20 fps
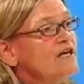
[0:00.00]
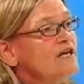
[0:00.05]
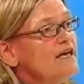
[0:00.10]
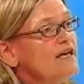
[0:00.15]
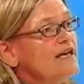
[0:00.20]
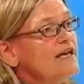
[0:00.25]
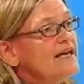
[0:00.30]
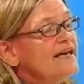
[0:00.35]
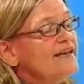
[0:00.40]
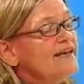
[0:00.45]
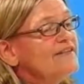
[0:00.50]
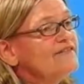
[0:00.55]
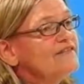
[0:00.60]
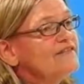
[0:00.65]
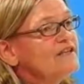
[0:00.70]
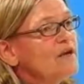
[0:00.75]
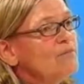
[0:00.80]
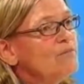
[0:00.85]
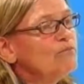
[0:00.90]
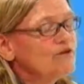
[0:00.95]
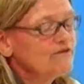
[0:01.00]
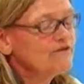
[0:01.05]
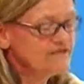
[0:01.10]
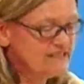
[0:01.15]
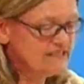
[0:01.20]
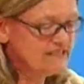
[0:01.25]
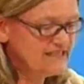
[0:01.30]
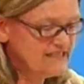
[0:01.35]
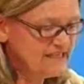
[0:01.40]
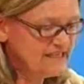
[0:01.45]
the number of
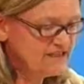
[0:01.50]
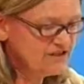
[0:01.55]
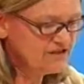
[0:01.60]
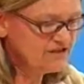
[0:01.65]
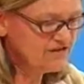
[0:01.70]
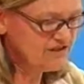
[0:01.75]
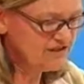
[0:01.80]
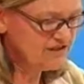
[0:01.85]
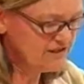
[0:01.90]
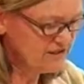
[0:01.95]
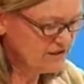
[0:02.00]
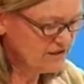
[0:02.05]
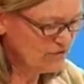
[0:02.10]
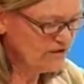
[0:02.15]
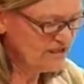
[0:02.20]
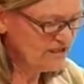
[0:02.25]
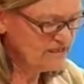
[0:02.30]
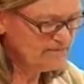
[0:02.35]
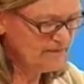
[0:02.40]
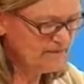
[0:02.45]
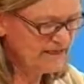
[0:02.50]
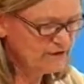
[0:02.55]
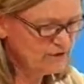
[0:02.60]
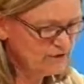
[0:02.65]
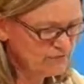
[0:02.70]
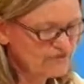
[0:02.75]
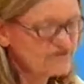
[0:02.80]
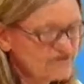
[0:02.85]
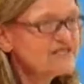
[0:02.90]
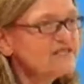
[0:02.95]
state agencies increased by
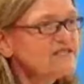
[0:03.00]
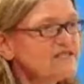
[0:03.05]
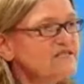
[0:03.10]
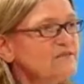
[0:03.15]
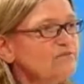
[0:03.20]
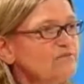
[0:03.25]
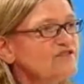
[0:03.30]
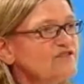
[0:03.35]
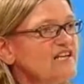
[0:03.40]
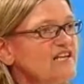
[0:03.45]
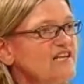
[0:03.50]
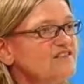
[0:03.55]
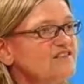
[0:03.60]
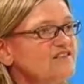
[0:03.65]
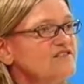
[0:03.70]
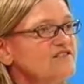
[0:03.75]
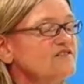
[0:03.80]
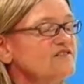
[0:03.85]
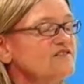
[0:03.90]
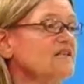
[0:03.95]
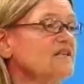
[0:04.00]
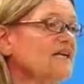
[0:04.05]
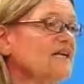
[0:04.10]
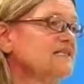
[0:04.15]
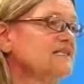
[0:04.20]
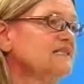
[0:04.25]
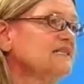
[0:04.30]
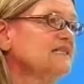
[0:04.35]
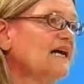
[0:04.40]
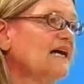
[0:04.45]
over 60% since
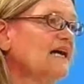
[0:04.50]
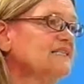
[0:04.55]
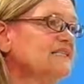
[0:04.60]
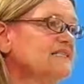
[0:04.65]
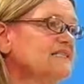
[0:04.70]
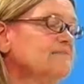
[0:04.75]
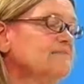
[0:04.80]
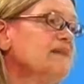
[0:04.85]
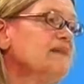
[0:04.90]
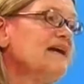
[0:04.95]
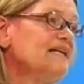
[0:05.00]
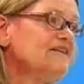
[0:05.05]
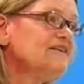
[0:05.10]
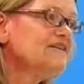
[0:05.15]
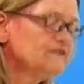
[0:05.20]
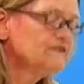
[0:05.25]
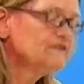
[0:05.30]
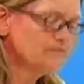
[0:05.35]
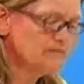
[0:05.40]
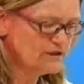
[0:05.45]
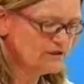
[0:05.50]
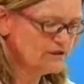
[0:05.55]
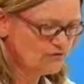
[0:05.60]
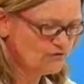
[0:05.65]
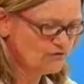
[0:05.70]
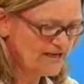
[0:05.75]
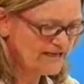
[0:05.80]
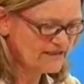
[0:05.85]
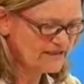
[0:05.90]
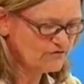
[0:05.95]
1990, many of them in the
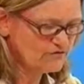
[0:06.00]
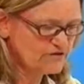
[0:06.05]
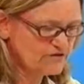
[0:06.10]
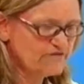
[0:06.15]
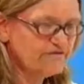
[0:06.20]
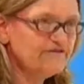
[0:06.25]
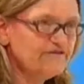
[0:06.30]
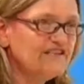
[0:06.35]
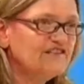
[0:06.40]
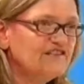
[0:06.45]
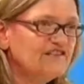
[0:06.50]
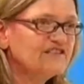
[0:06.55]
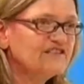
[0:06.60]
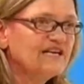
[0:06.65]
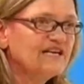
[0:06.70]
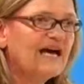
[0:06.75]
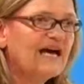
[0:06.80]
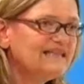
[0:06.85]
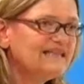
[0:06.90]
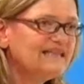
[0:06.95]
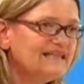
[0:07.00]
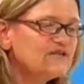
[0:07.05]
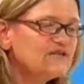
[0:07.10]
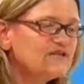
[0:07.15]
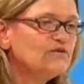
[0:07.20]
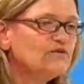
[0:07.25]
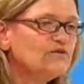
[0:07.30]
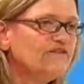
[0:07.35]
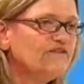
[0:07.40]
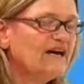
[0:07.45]
regulatory field, and
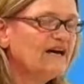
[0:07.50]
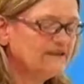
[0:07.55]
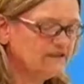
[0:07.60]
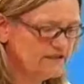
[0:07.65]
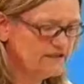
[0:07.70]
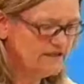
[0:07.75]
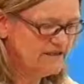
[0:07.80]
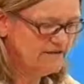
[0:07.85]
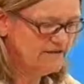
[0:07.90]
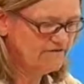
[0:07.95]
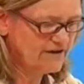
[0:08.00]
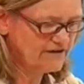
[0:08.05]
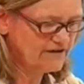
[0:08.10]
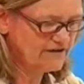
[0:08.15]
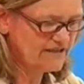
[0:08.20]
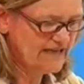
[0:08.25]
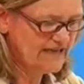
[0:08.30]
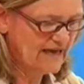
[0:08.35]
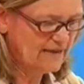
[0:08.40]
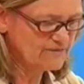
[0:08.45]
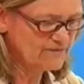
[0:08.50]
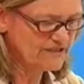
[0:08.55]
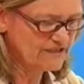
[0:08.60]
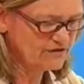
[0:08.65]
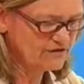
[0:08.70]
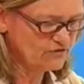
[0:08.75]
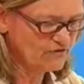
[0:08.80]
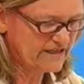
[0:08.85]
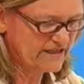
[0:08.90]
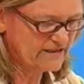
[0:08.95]
yet we've had very
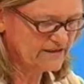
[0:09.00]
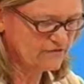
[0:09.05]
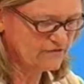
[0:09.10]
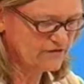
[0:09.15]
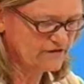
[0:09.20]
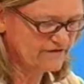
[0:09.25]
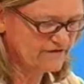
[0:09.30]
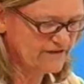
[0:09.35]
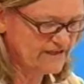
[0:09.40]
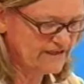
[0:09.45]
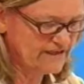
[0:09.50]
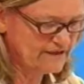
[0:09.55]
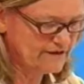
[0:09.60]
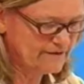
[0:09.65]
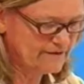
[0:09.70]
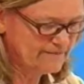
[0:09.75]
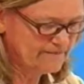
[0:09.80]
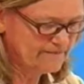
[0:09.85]
abject regulatory failure.